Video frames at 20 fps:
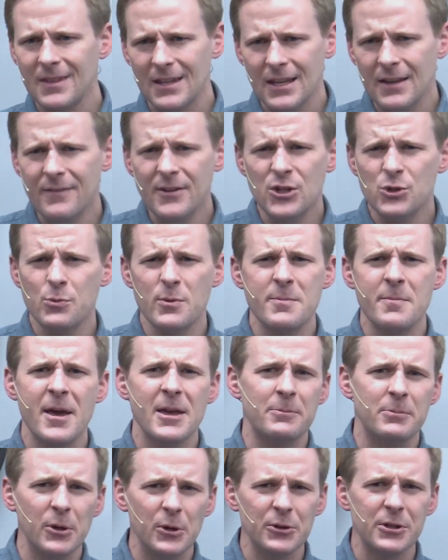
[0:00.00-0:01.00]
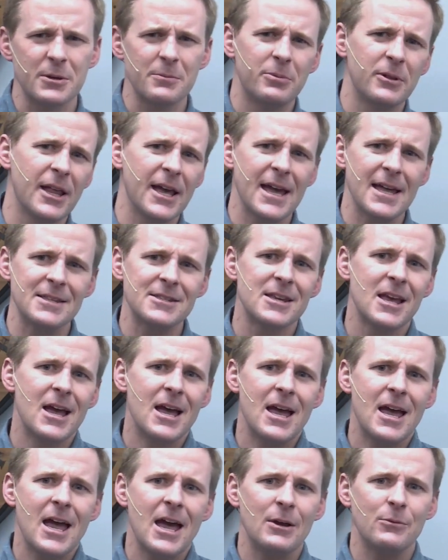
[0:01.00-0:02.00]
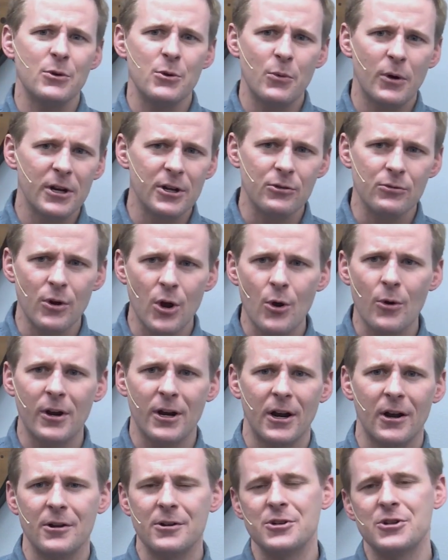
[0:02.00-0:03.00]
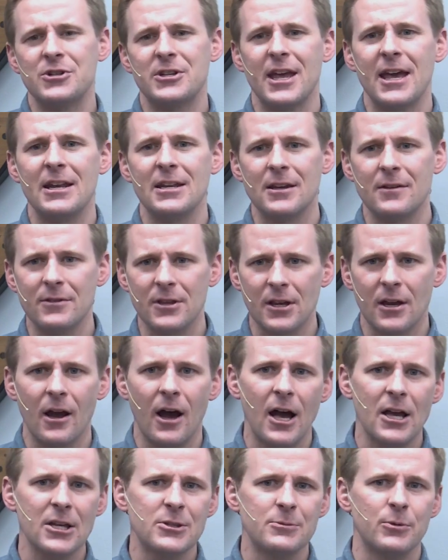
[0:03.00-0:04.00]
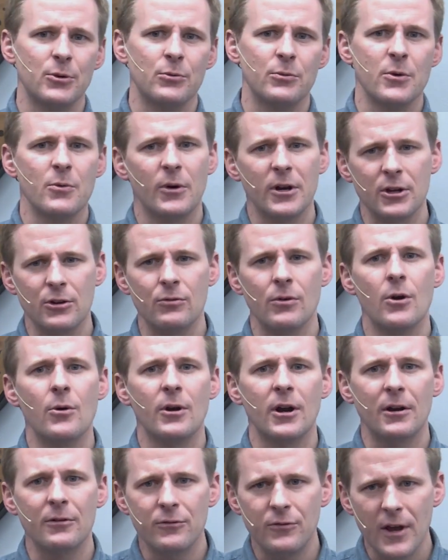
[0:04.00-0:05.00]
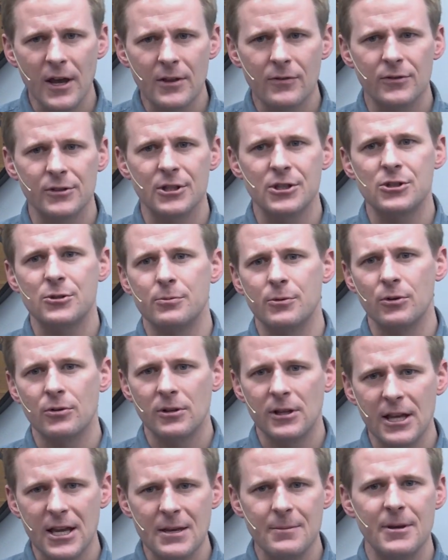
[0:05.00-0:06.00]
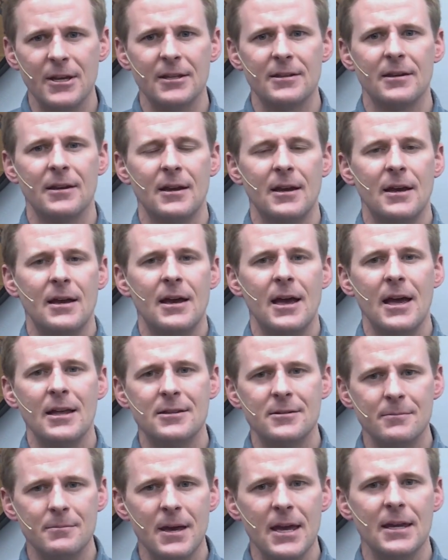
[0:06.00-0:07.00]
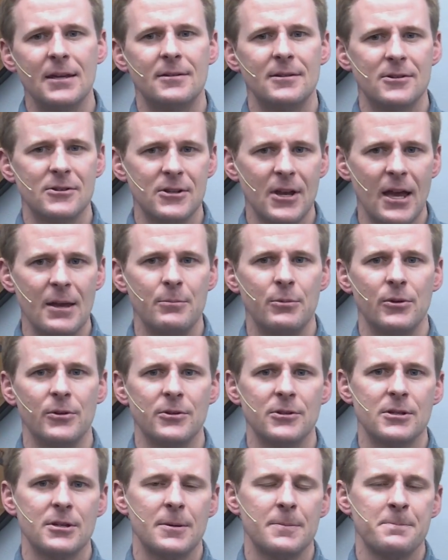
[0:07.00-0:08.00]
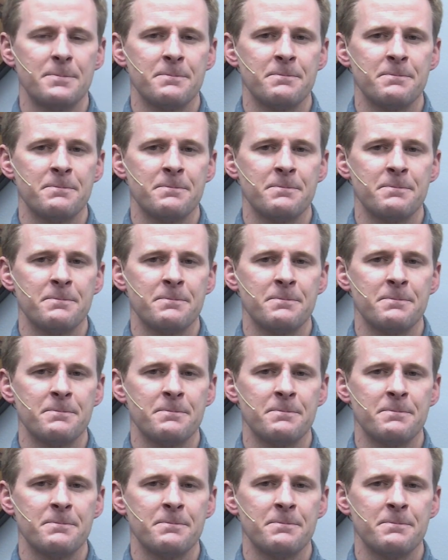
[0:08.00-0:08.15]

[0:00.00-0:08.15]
Even as we make building plans and we want to grow in our understanding of the gospel, we want to grow in our faithfulness to proclaim it and to make disciples.